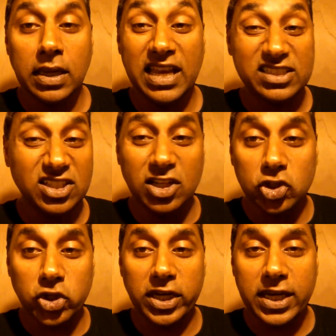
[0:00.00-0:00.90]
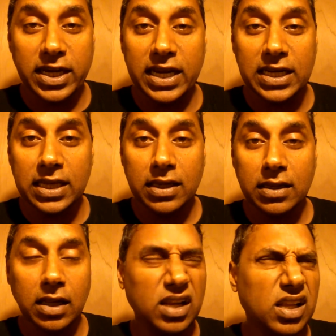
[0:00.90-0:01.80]
It's an intriguing idea,
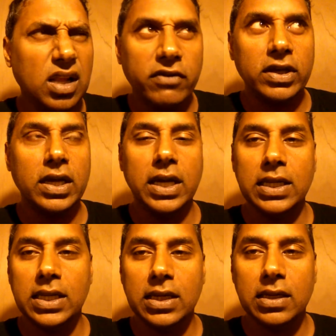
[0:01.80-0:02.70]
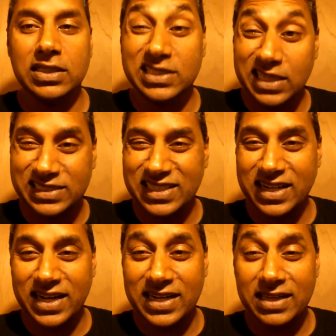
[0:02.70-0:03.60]
a loving idea, a sexy
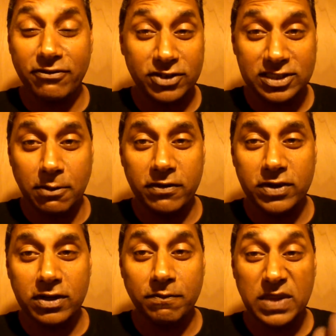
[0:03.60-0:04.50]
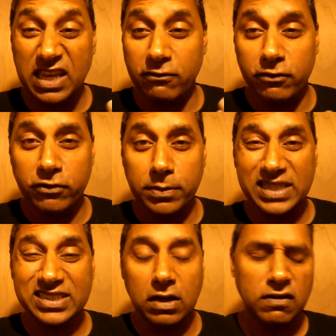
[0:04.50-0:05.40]
idea for some of you, even for
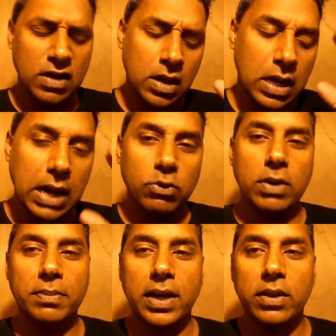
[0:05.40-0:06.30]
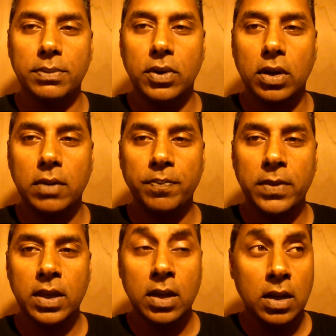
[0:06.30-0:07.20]
myself. I wouldn't buy the book.
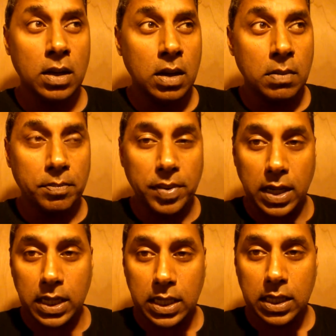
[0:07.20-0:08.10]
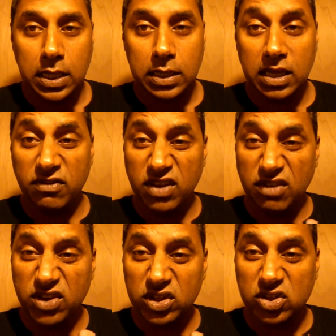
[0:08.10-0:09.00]
But if,
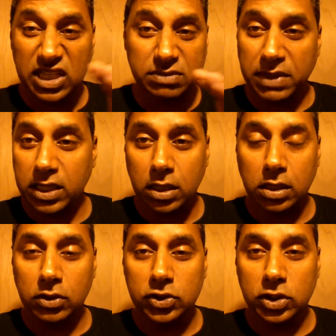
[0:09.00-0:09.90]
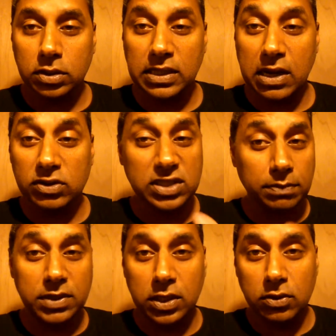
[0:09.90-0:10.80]
if you so that's my conclusion. Now it's
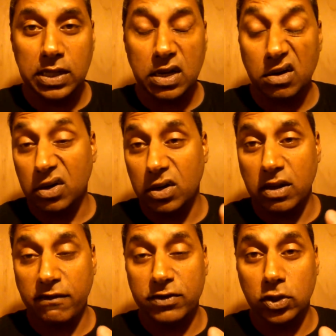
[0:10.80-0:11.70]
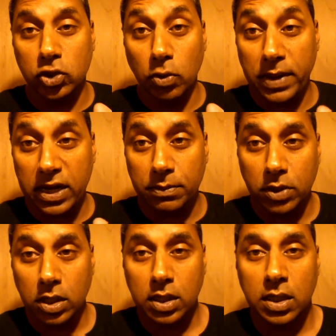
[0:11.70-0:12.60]
up to you now if you do buy the
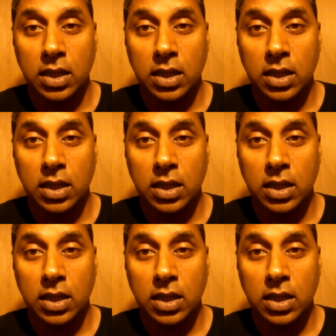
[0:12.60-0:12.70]
book,